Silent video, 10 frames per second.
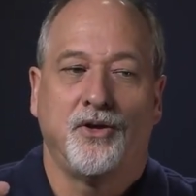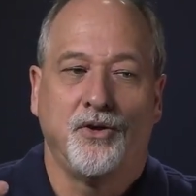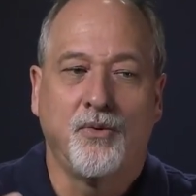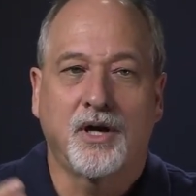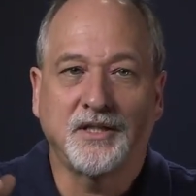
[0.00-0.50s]

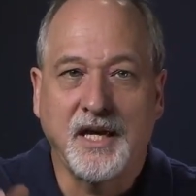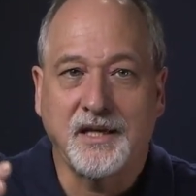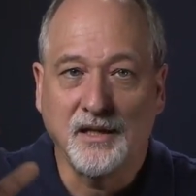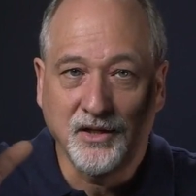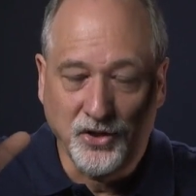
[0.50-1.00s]
you are
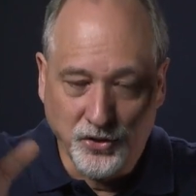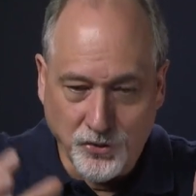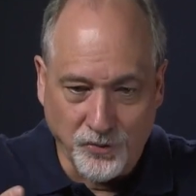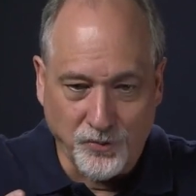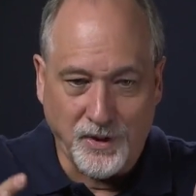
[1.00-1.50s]
taking
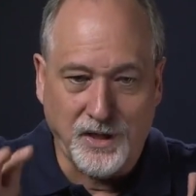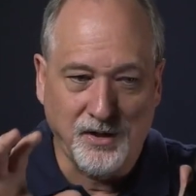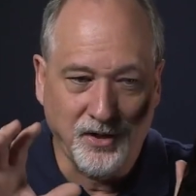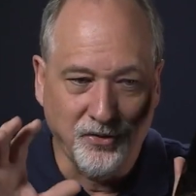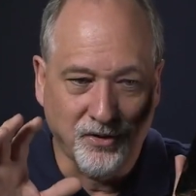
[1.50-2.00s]
you
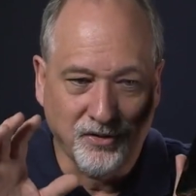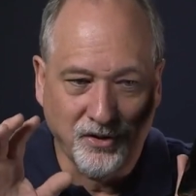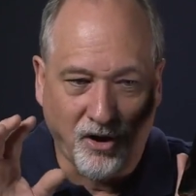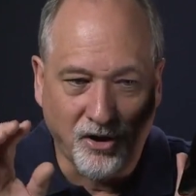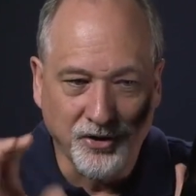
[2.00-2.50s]
and
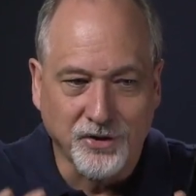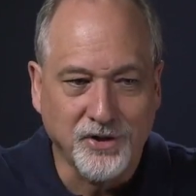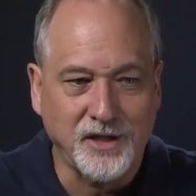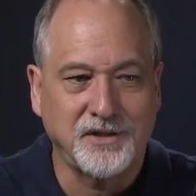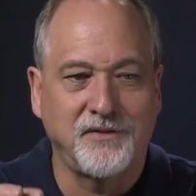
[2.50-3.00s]
all your
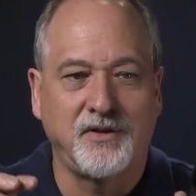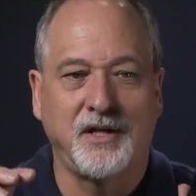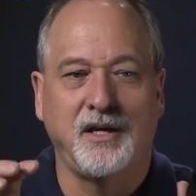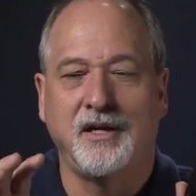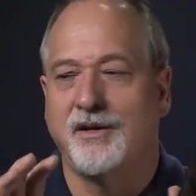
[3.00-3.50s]

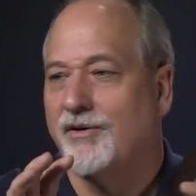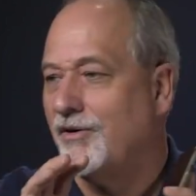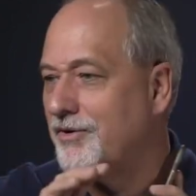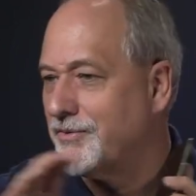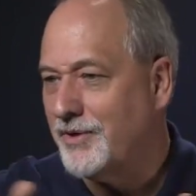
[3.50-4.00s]
creativity and
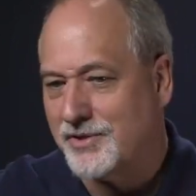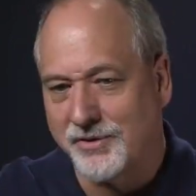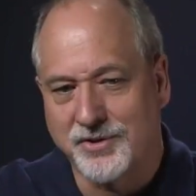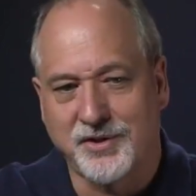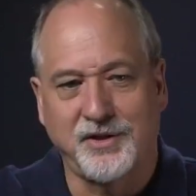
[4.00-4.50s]
all the
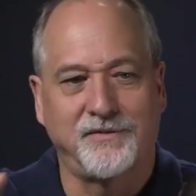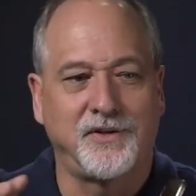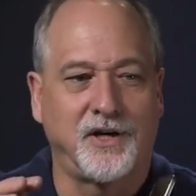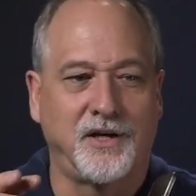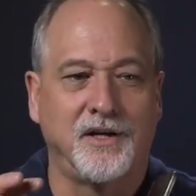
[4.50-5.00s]
research that you've
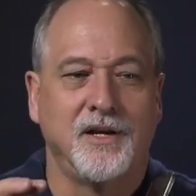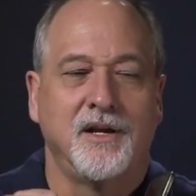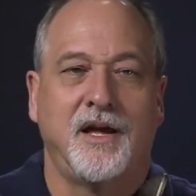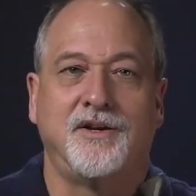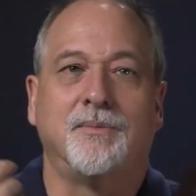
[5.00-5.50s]
done,
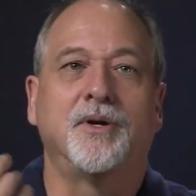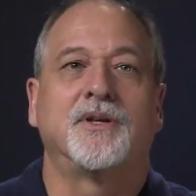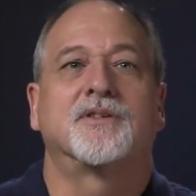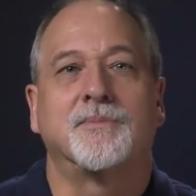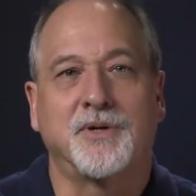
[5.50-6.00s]
and you're
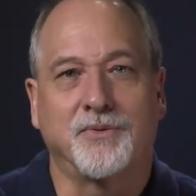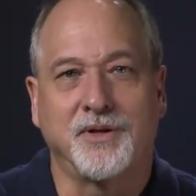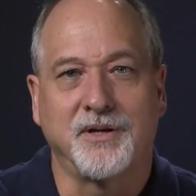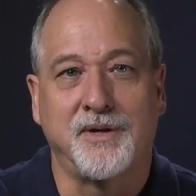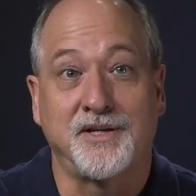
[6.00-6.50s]
building something
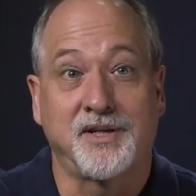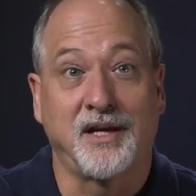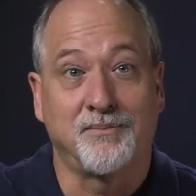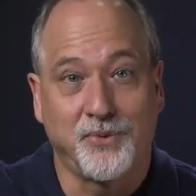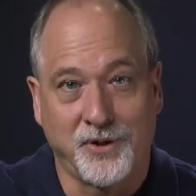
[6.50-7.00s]
really amazing
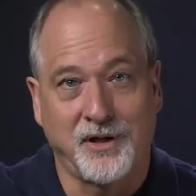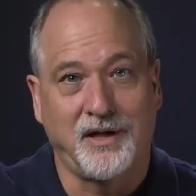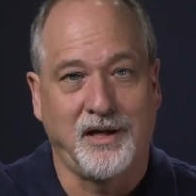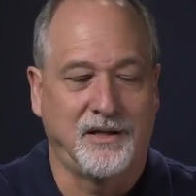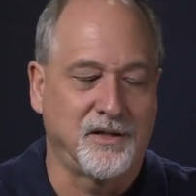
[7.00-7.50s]
and put it
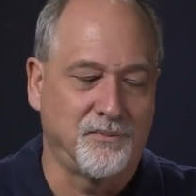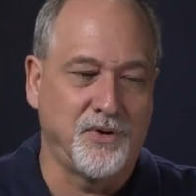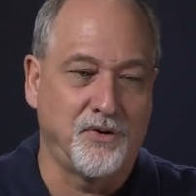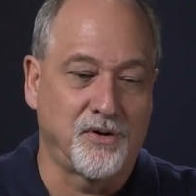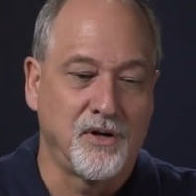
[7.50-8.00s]
in the
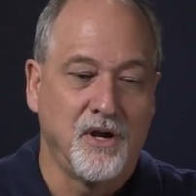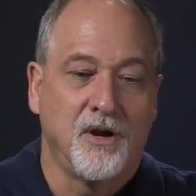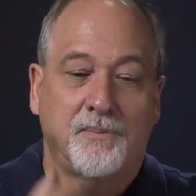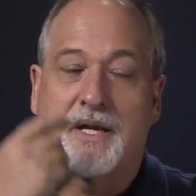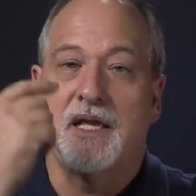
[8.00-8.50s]
computer.
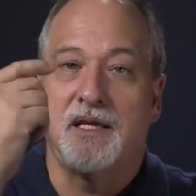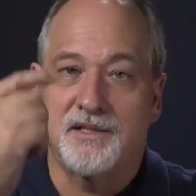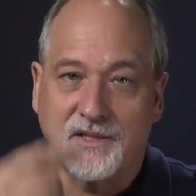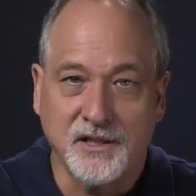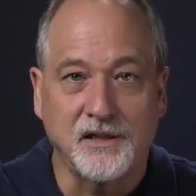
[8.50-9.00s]
But it is
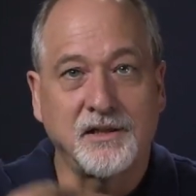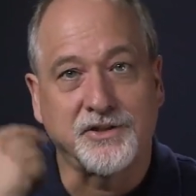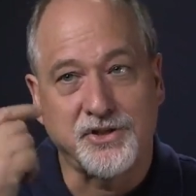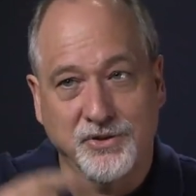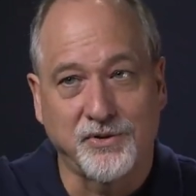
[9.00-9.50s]
still a
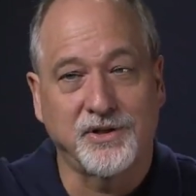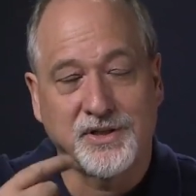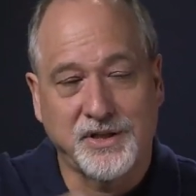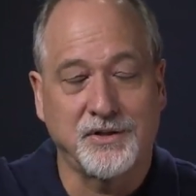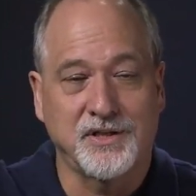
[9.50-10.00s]
stored
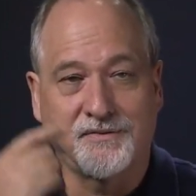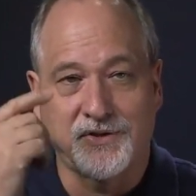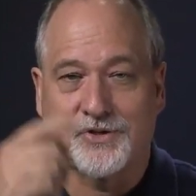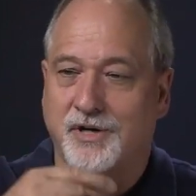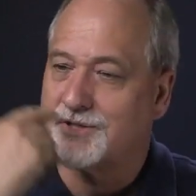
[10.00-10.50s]
series of
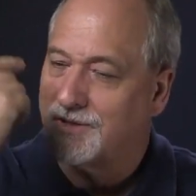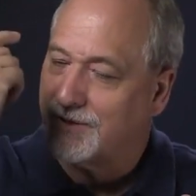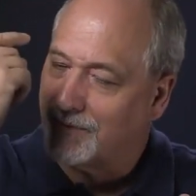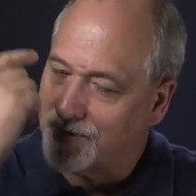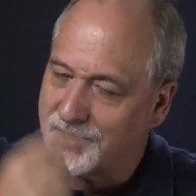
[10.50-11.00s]
instructions
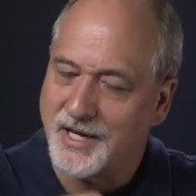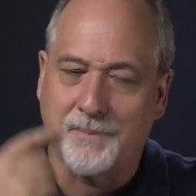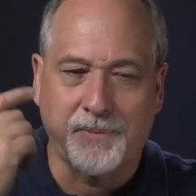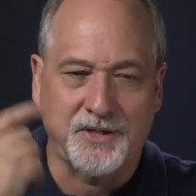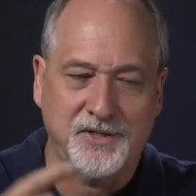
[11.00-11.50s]
that run step by